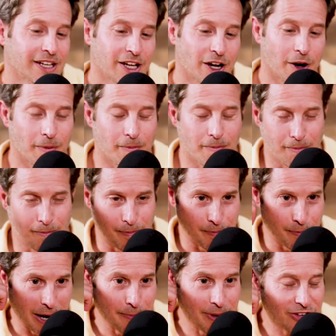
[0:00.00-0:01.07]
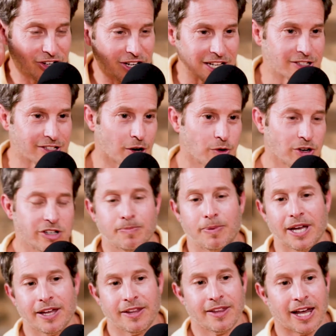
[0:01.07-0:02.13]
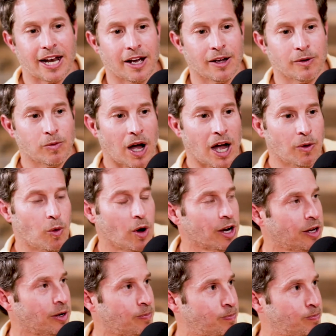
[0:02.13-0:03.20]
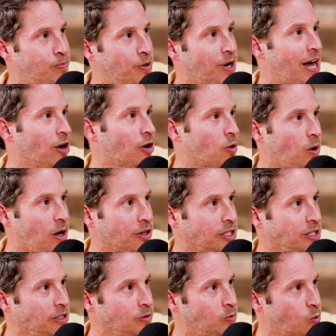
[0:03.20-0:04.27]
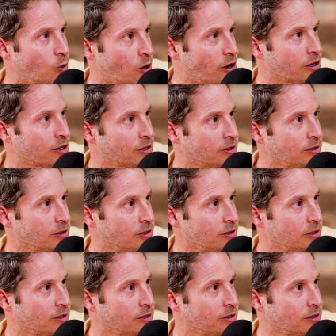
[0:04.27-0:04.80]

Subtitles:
know, my mission has always been that I want to put out quality work.